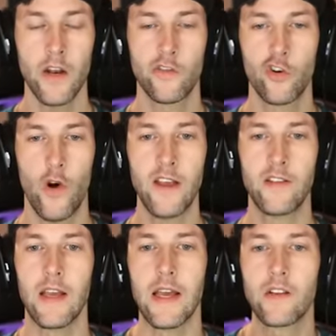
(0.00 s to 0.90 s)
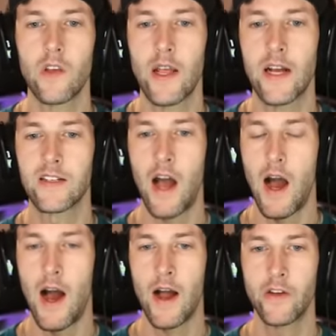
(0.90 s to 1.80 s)
That is crazy. It's like a
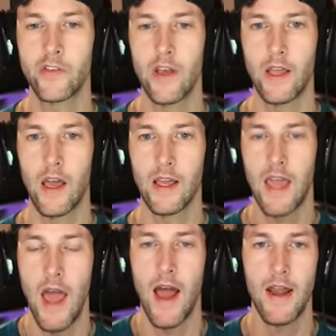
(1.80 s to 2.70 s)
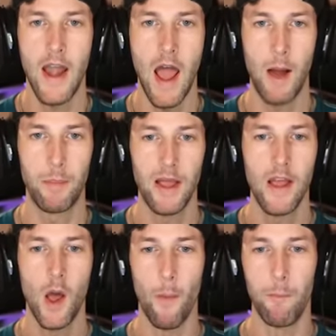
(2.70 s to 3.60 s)
toxic Catnap
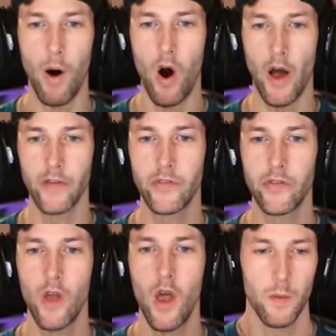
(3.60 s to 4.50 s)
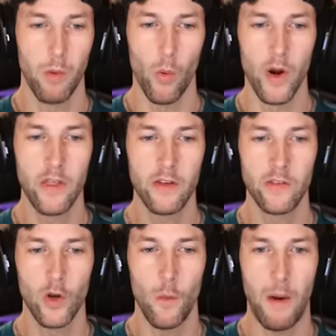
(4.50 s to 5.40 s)
boss. But what are
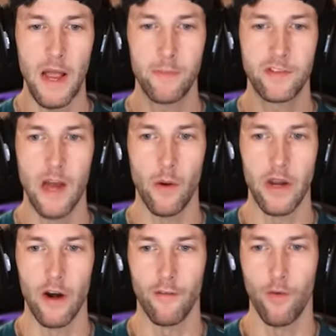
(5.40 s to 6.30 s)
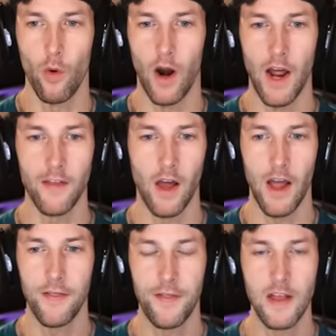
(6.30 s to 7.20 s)
these little pipes down here for? I,
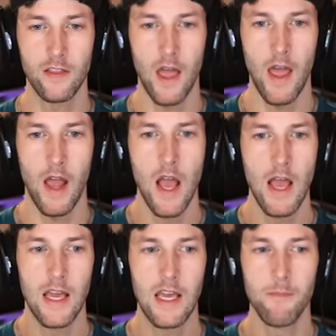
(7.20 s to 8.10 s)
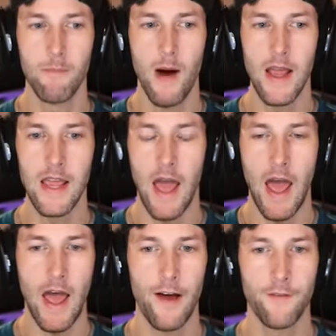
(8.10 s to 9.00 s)
I think that he might
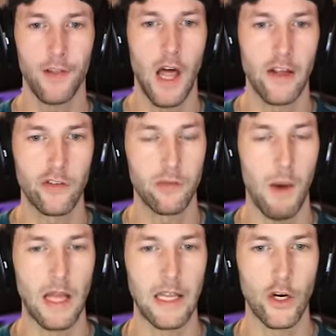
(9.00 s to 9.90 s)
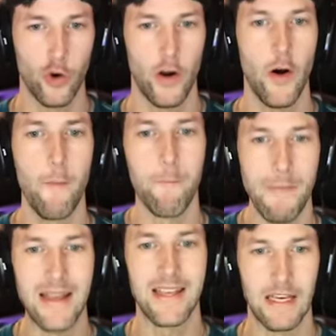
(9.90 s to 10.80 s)
have like smiling critter
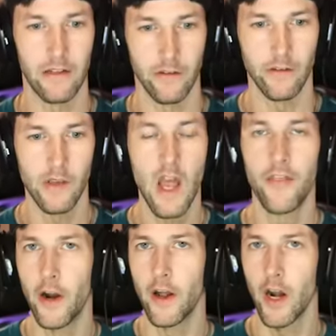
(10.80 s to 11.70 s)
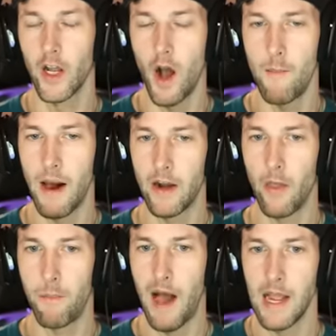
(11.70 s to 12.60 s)
minions that are gonna come out of
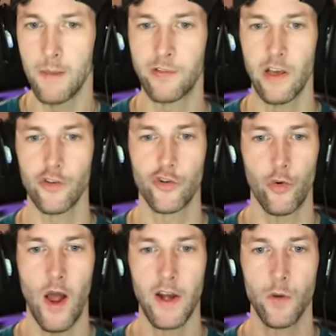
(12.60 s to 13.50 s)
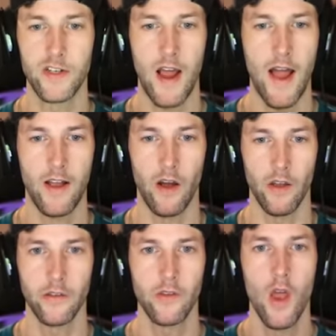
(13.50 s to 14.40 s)
the pipes and try to attack
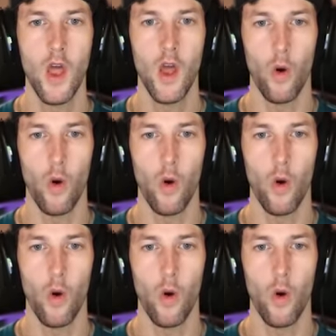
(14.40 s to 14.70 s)
us